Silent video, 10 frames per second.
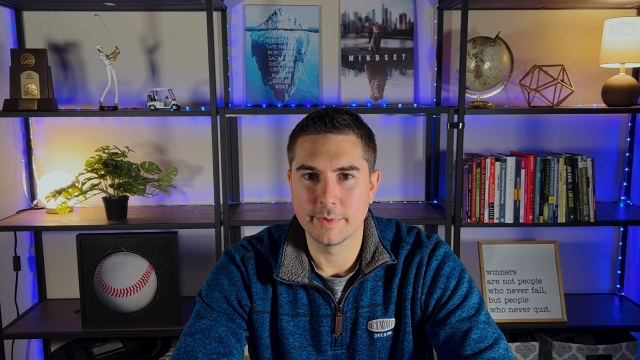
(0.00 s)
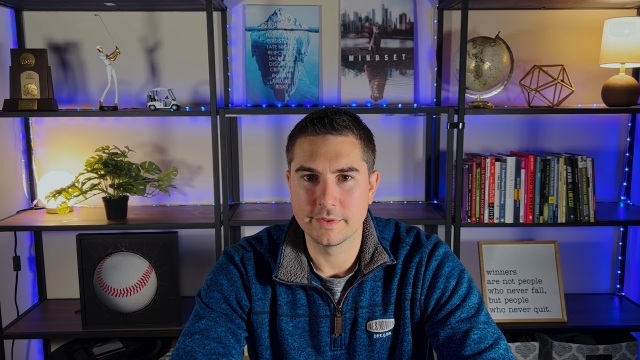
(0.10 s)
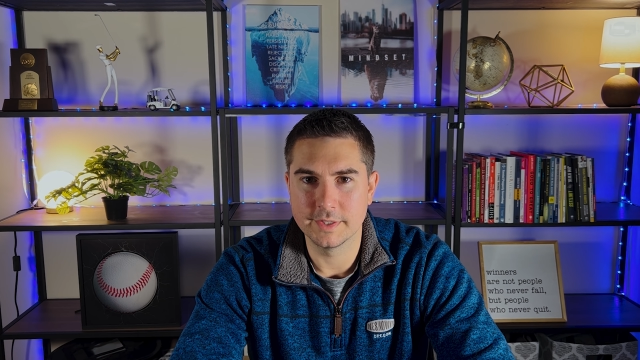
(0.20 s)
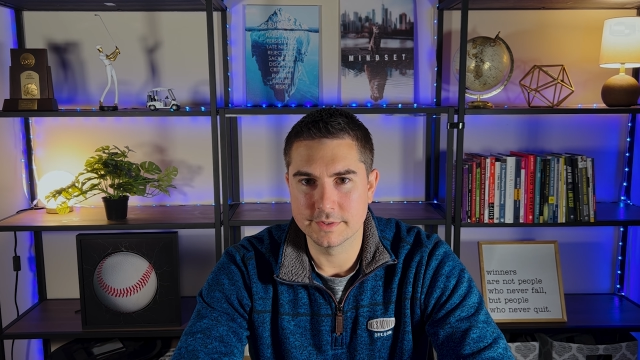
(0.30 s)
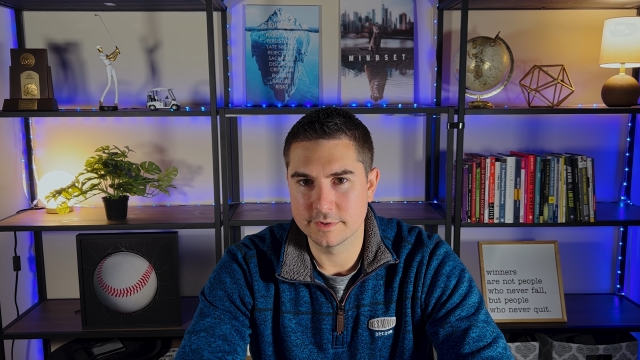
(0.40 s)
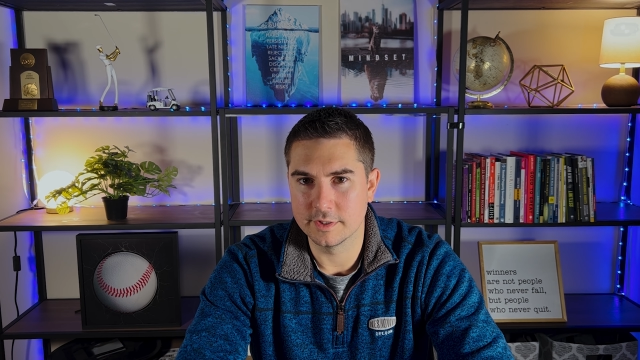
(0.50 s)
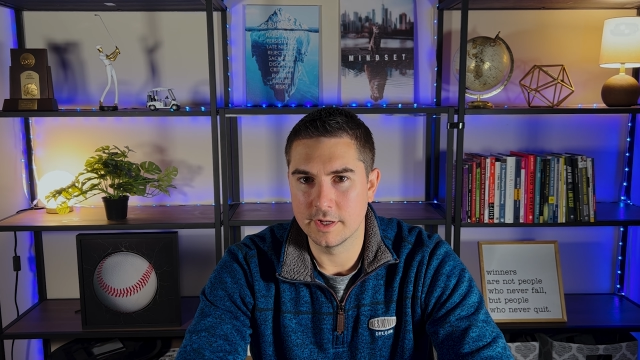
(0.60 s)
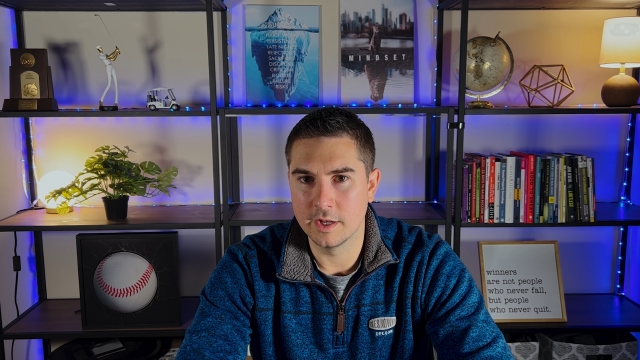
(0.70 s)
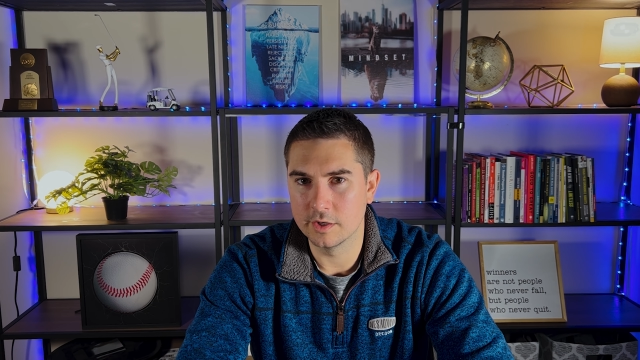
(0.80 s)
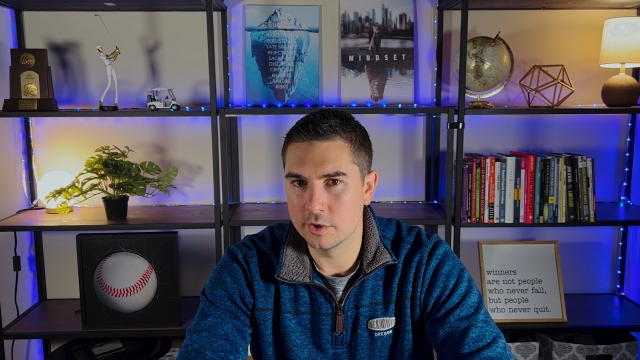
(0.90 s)
I think it's
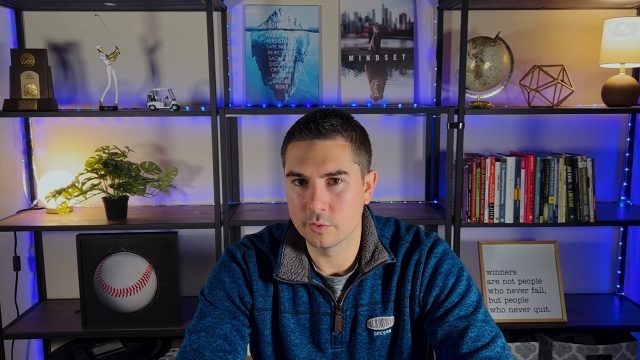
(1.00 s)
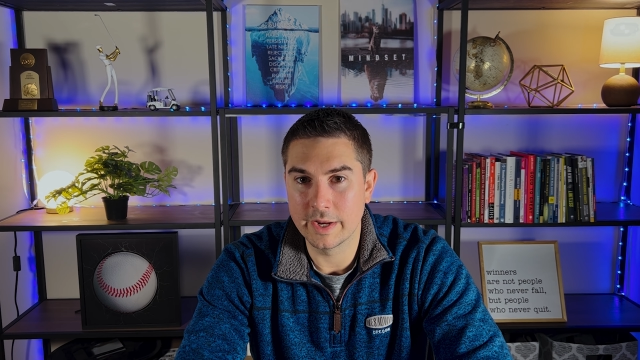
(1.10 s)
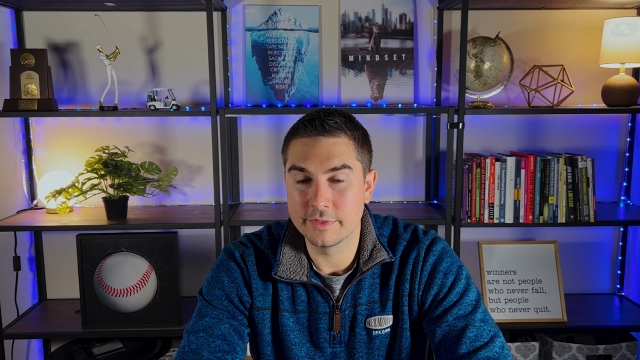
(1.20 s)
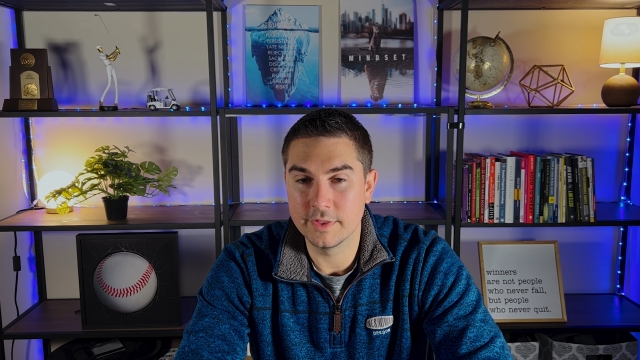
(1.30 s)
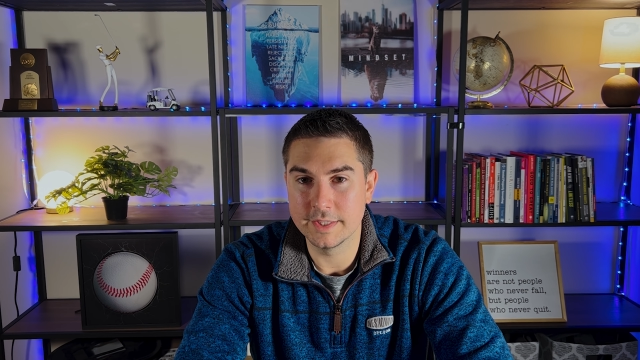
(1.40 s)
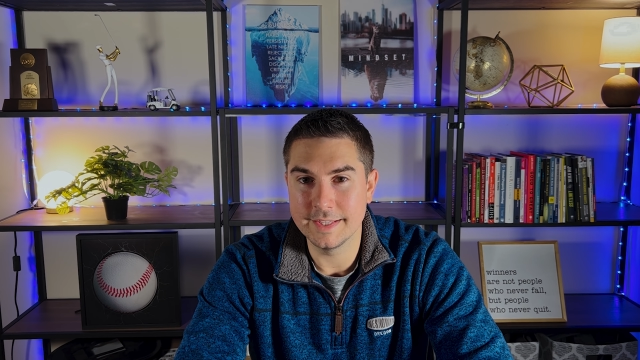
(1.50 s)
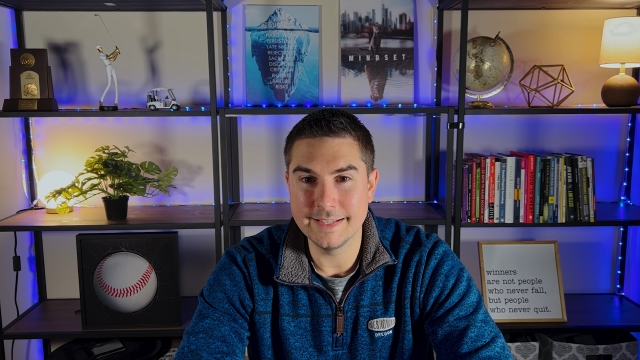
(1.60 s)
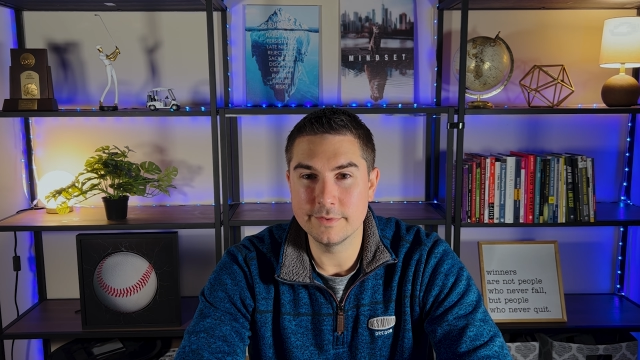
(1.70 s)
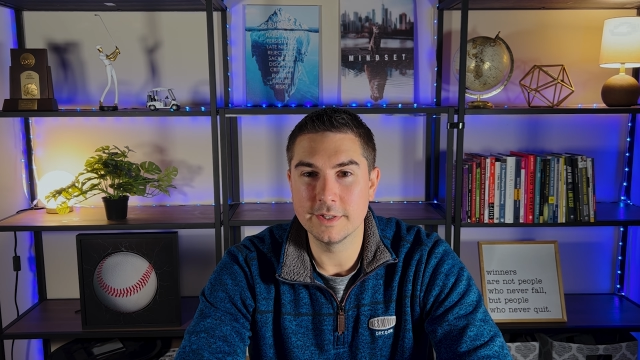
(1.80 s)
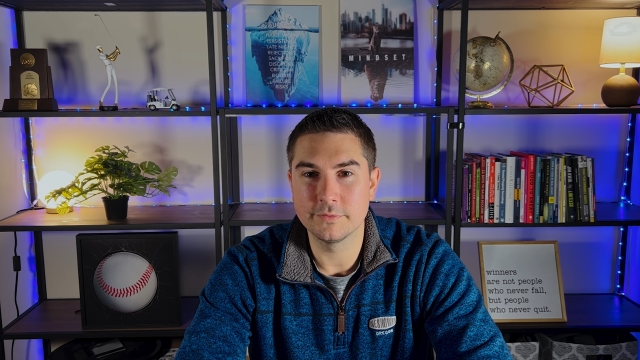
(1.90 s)
a great thing.
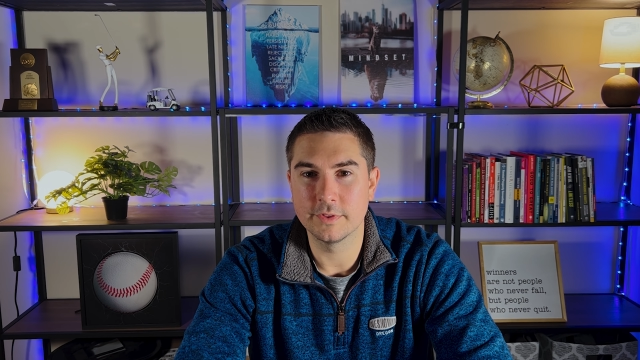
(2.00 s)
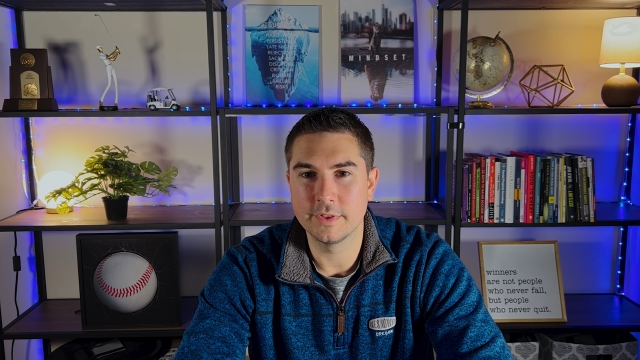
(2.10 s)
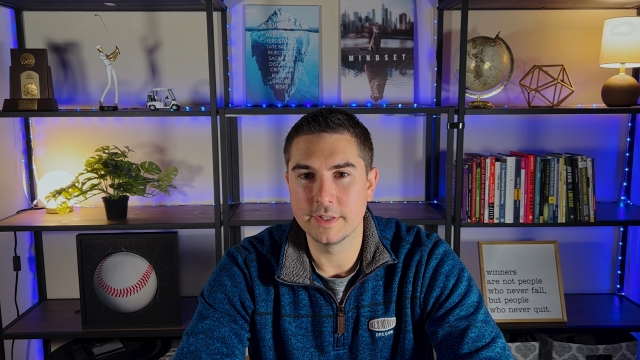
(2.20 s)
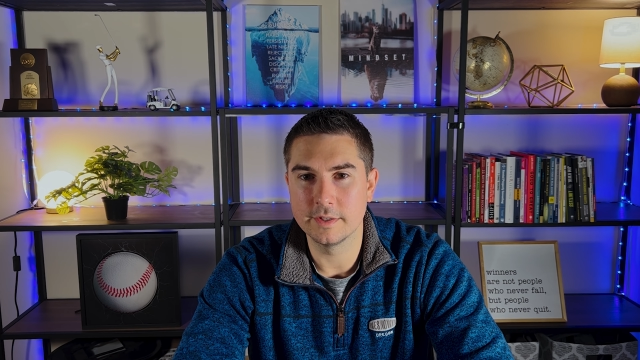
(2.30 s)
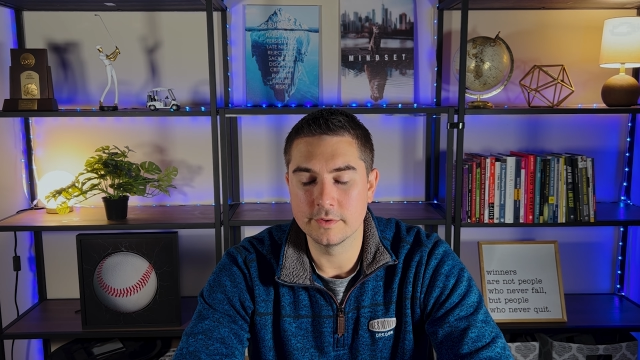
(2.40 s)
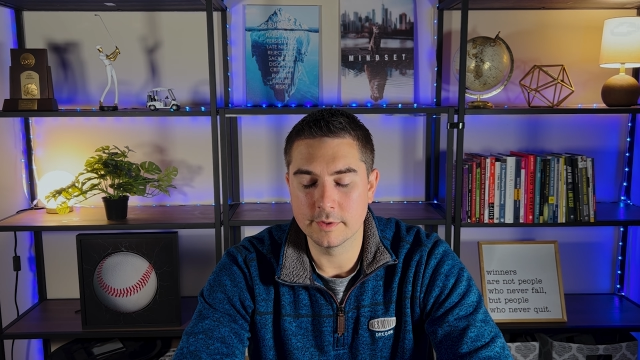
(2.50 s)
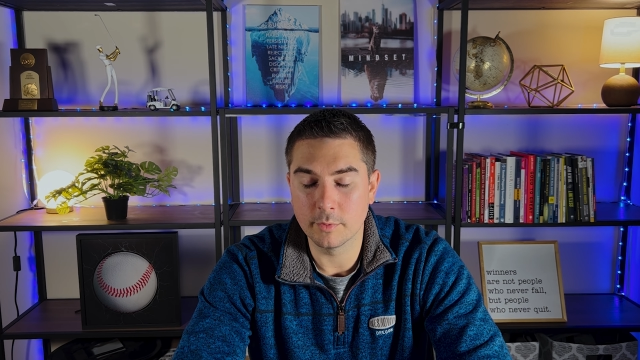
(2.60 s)
Even if the